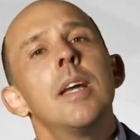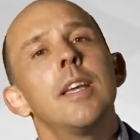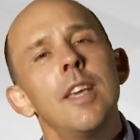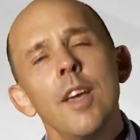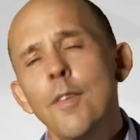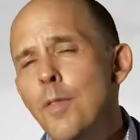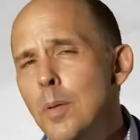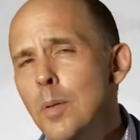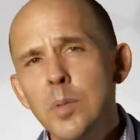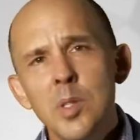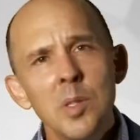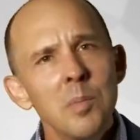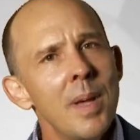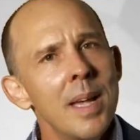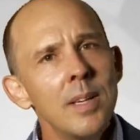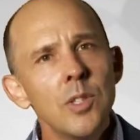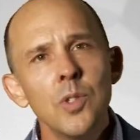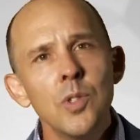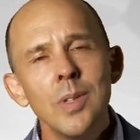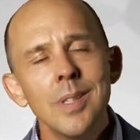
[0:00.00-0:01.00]
Give them some
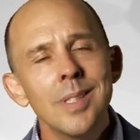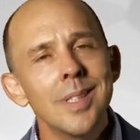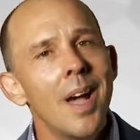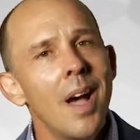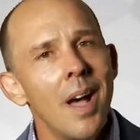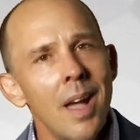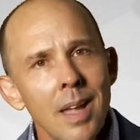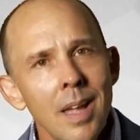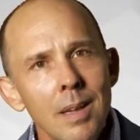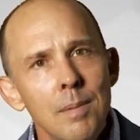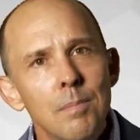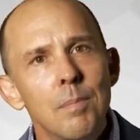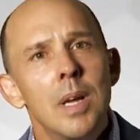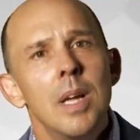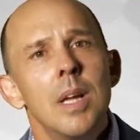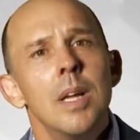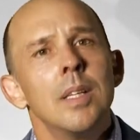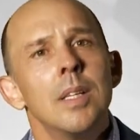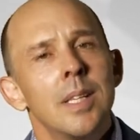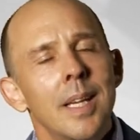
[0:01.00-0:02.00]
extra time
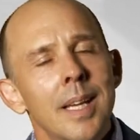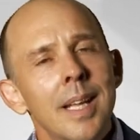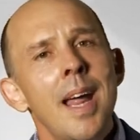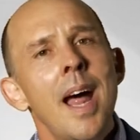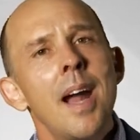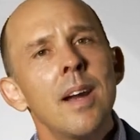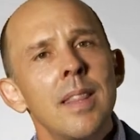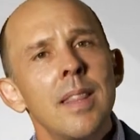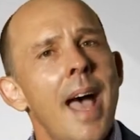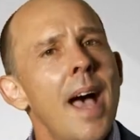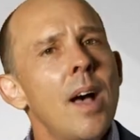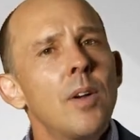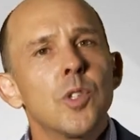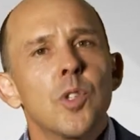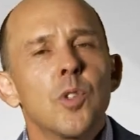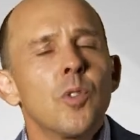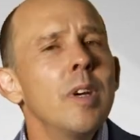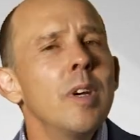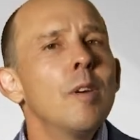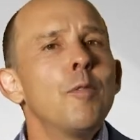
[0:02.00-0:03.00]
to get out of the house.
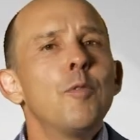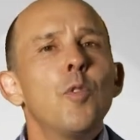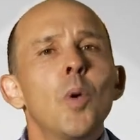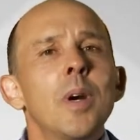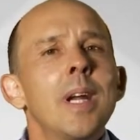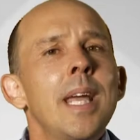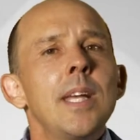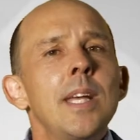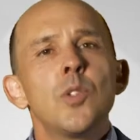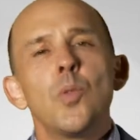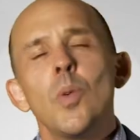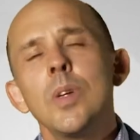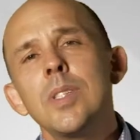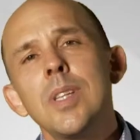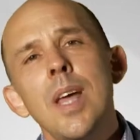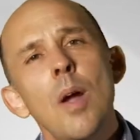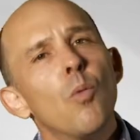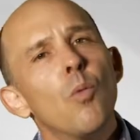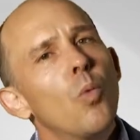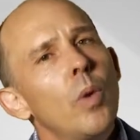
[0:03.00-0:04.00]
Three or four days, what's
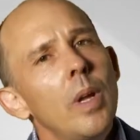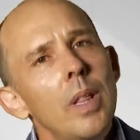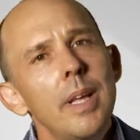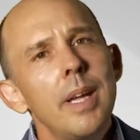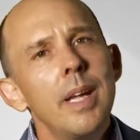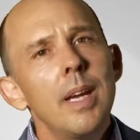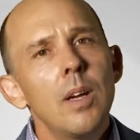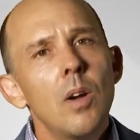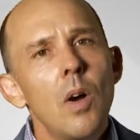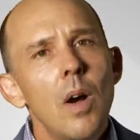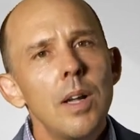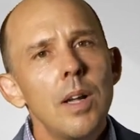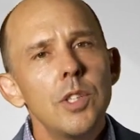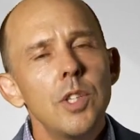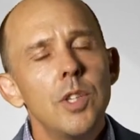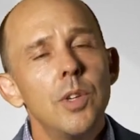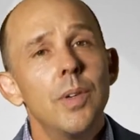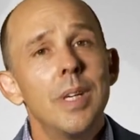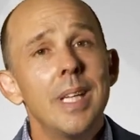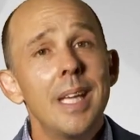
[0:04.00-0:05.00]
that really gonna
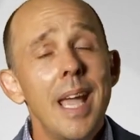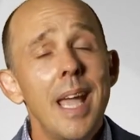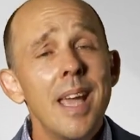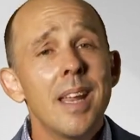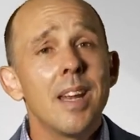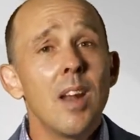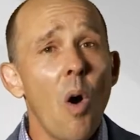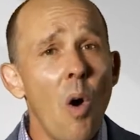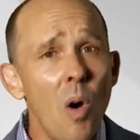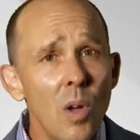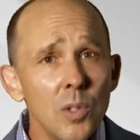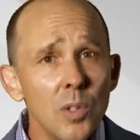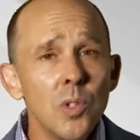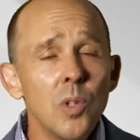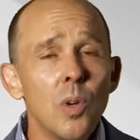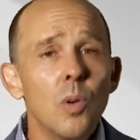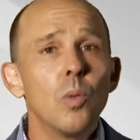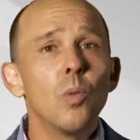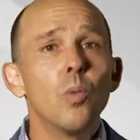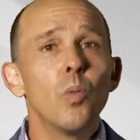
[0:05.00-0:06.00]
cost you in the end?
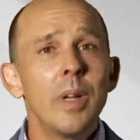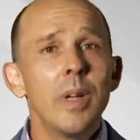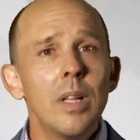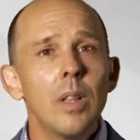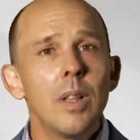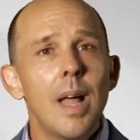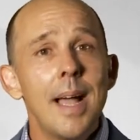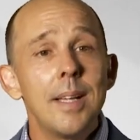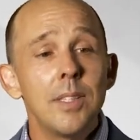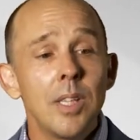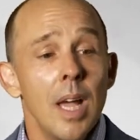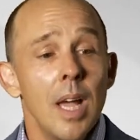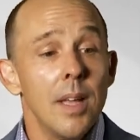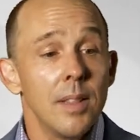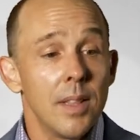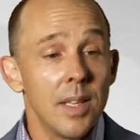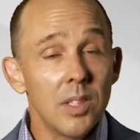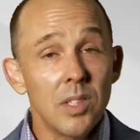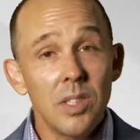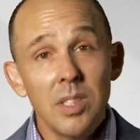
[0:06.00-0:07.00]
Also realize
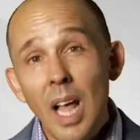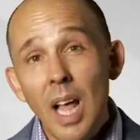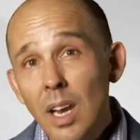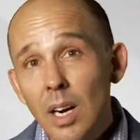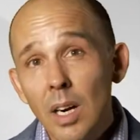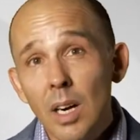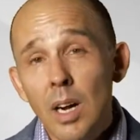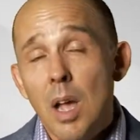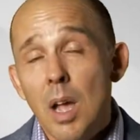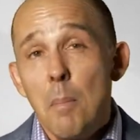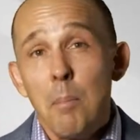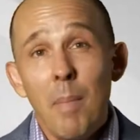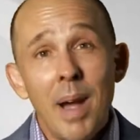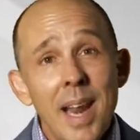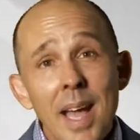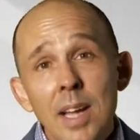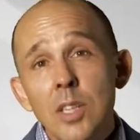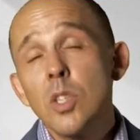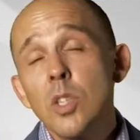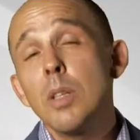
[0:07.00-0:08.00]
that a seller might
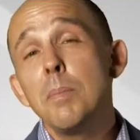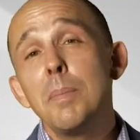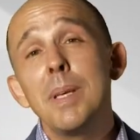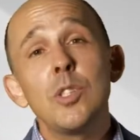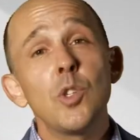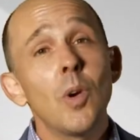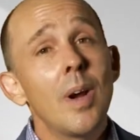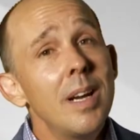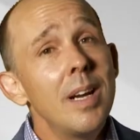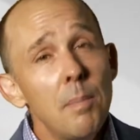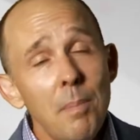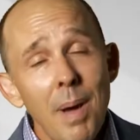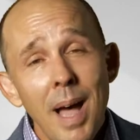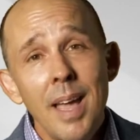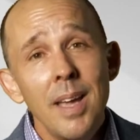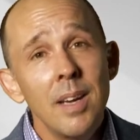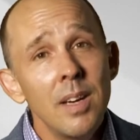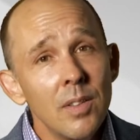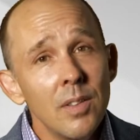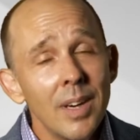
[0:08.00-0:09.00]
actually be trying to buy
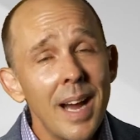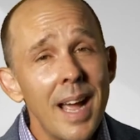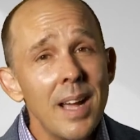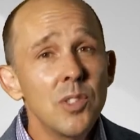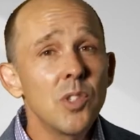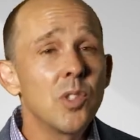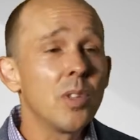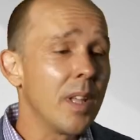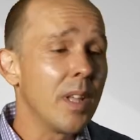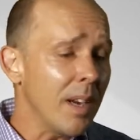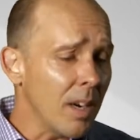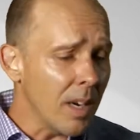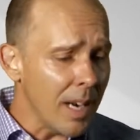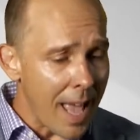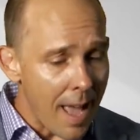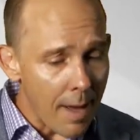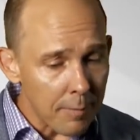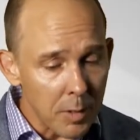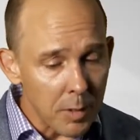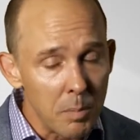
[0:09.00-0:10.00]
another house, so they're gonna
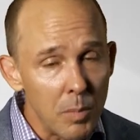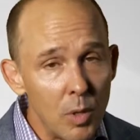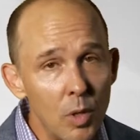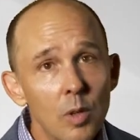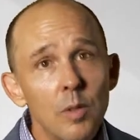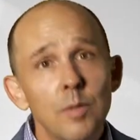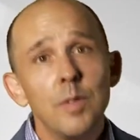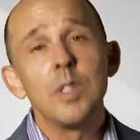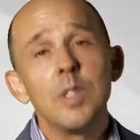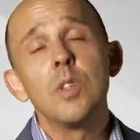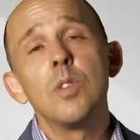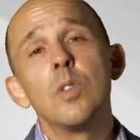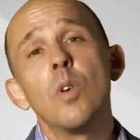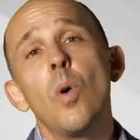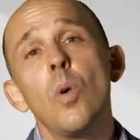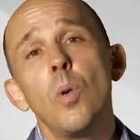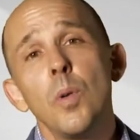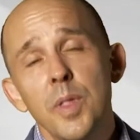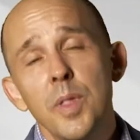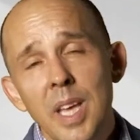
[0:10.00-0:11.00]
have to move and do the
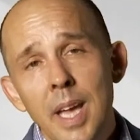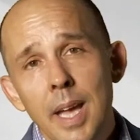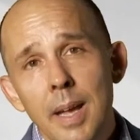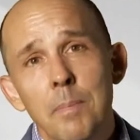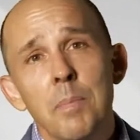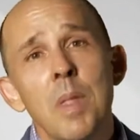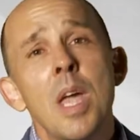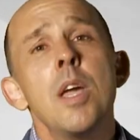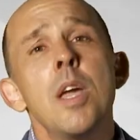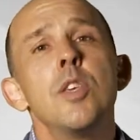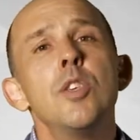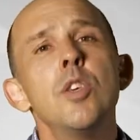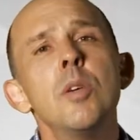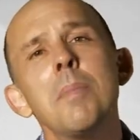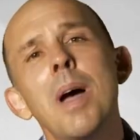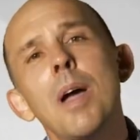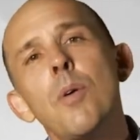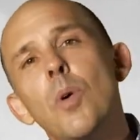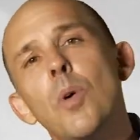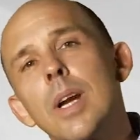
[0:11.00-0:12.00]
whole thing. You
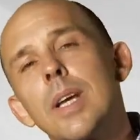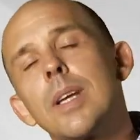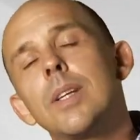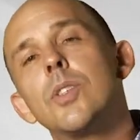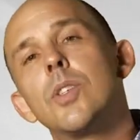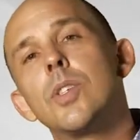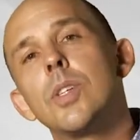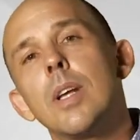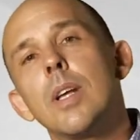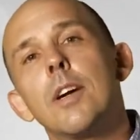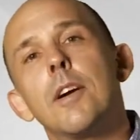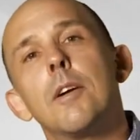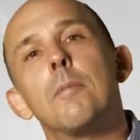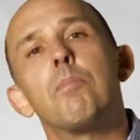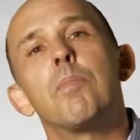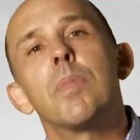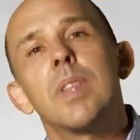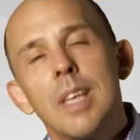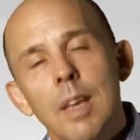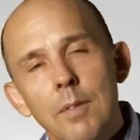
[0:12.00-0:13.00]
might wanna consider
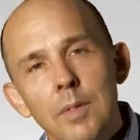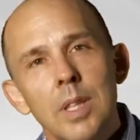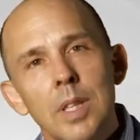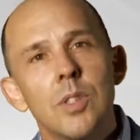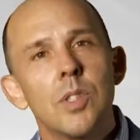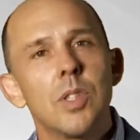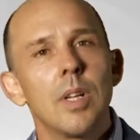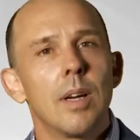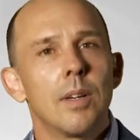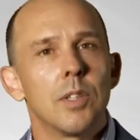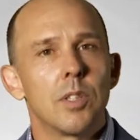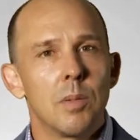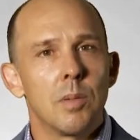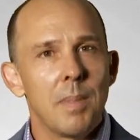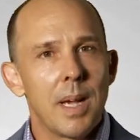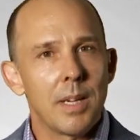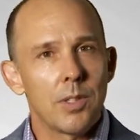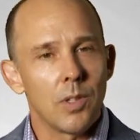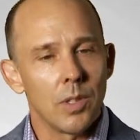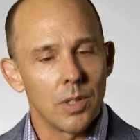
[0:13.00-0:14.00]
giving the seller some
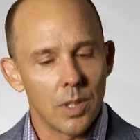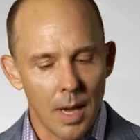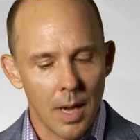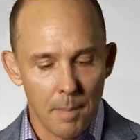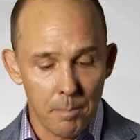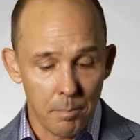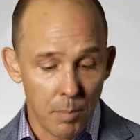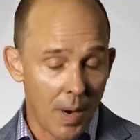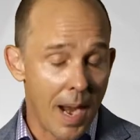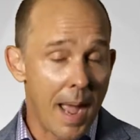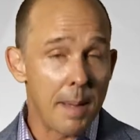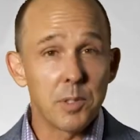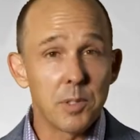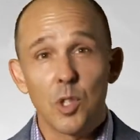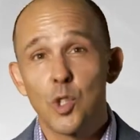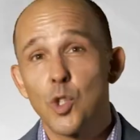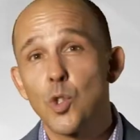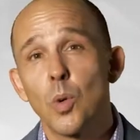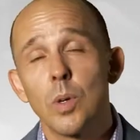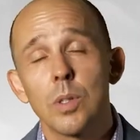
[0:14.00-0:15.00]
extra time, perhaps a
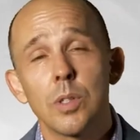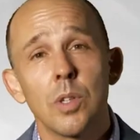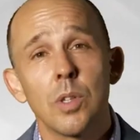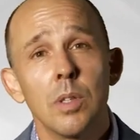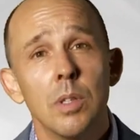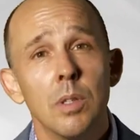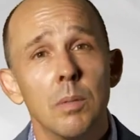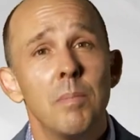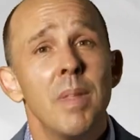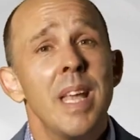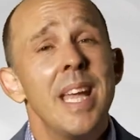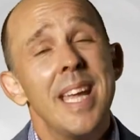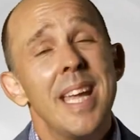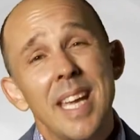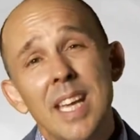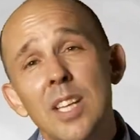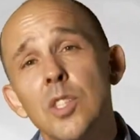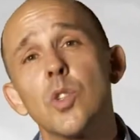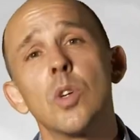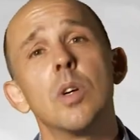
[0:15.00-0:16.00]
short-term
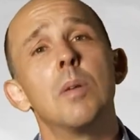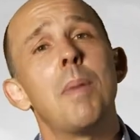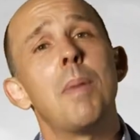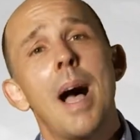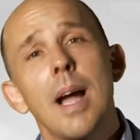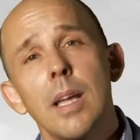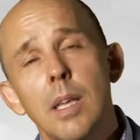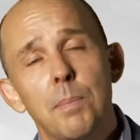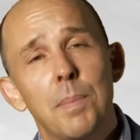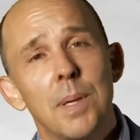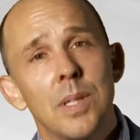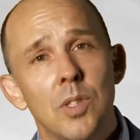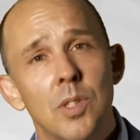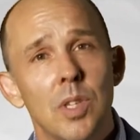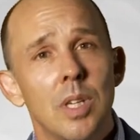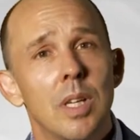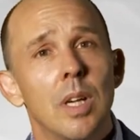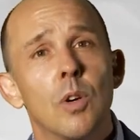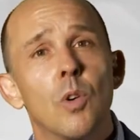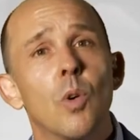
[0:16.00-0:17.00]
interim
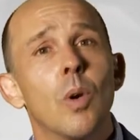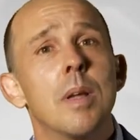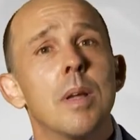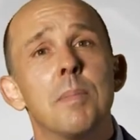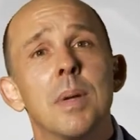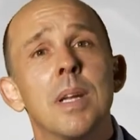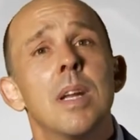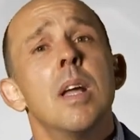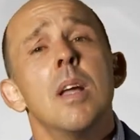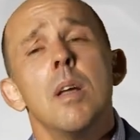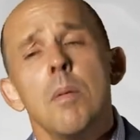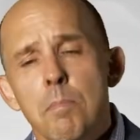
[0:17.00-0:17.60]
occupancy agreement.